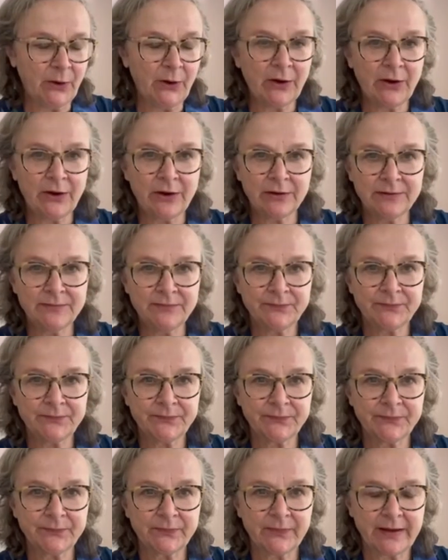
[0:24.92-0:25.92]
Paul,
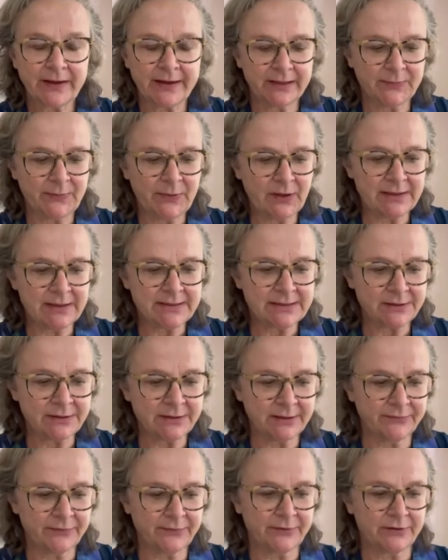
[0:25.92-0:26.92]
an
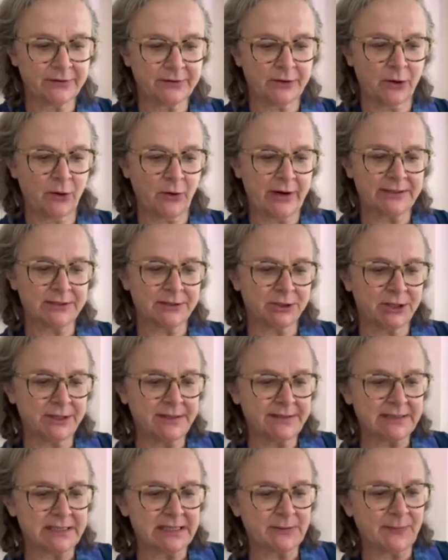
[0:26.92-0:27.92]
apostle of Christ
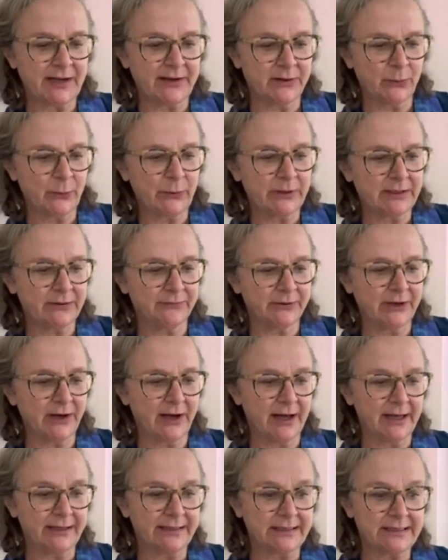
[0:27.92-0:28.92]
Jesus by the will of
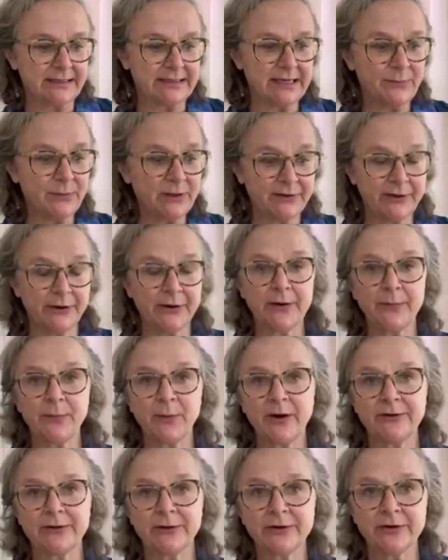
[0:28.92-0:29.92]
God, and Timothy our
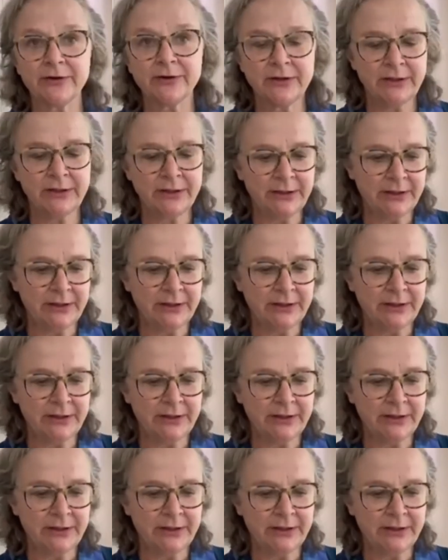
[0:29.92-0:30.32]
brother,